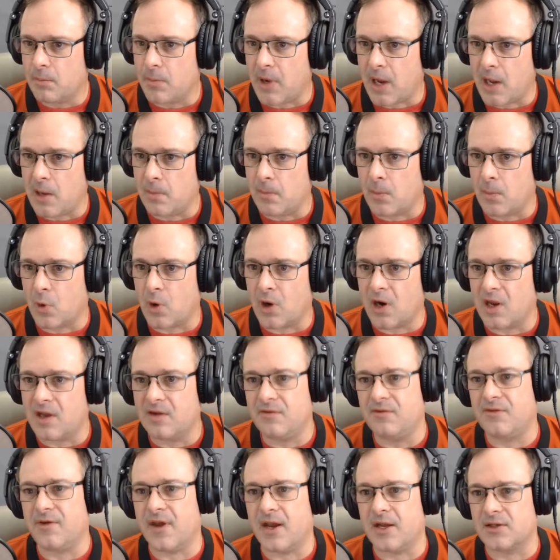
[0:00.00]
by a more
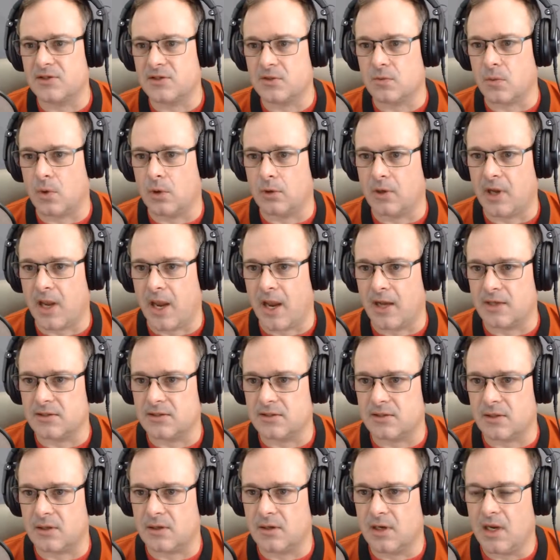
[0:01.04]
advanced
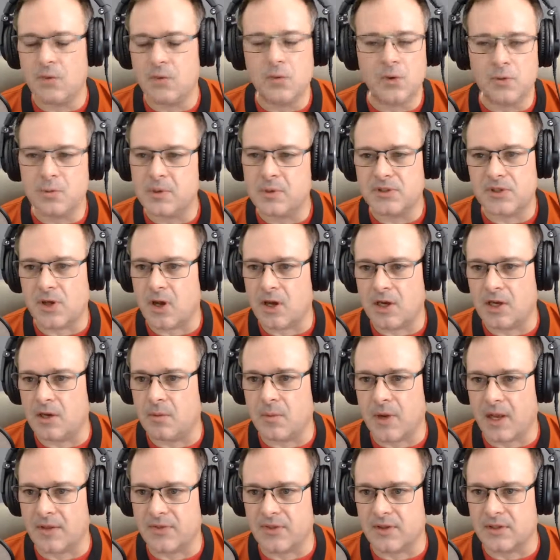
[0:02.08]
Rodecaster. And we've been talking
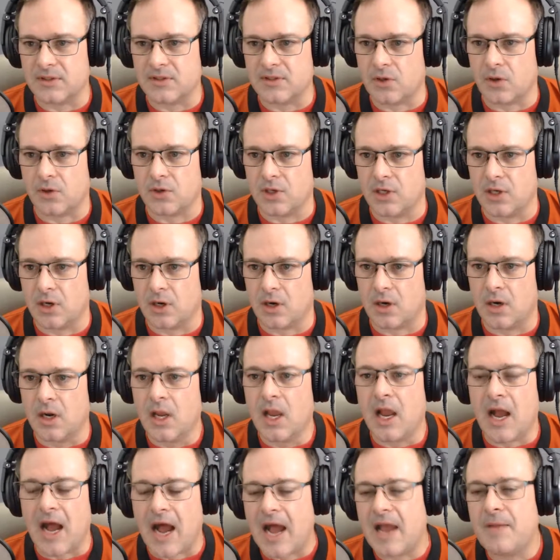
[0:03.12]
about this all year.
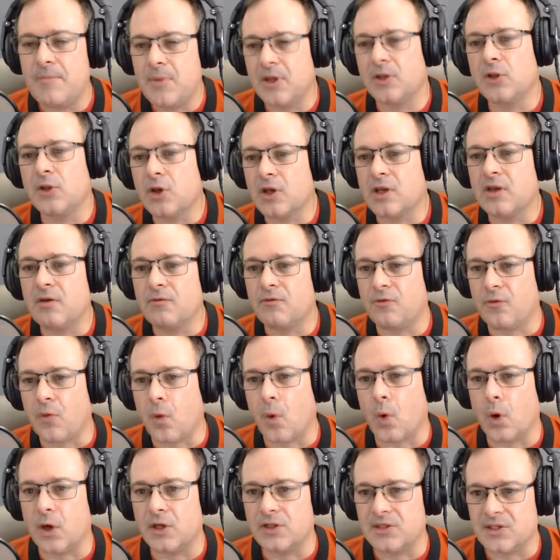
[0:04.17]
I've been looking
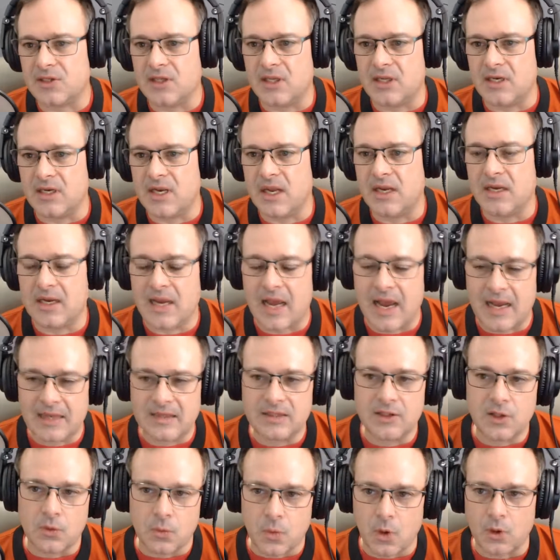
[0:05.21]
forward to not
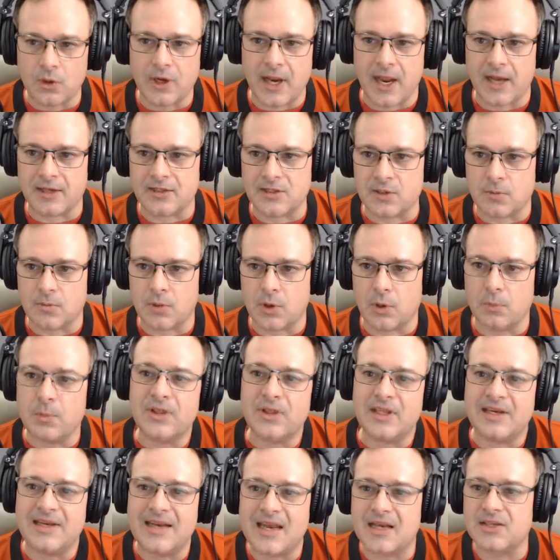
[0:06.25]
the Rodecaster Pro,
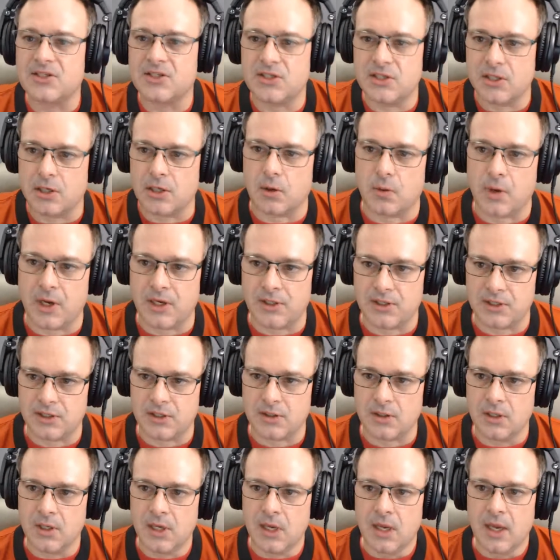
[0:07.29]
but the next generation.
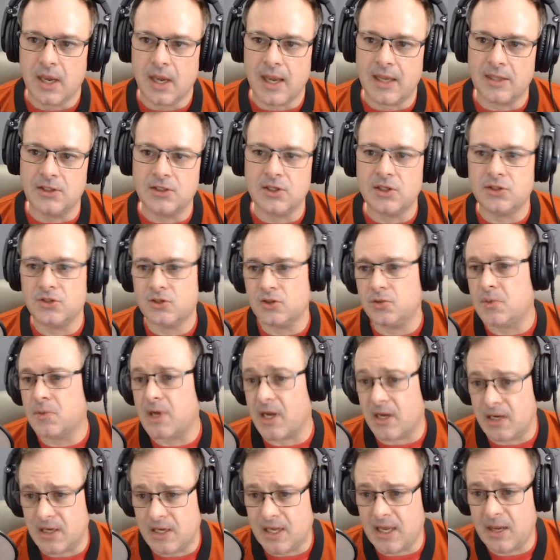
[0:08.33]
And Zoom
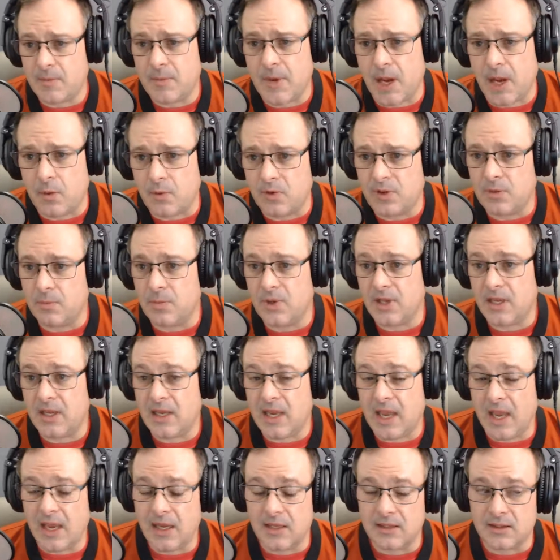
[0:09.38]
kind of came out with the
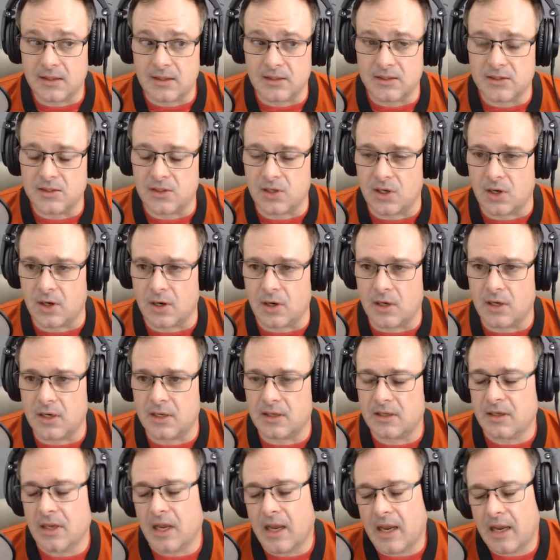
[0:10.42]
P8 this year,
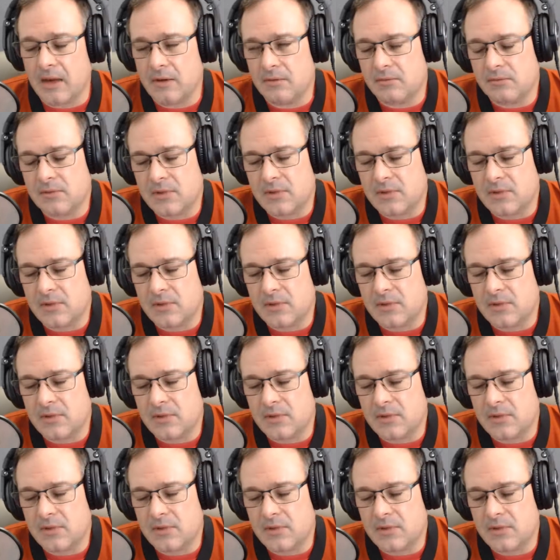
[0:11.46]
and I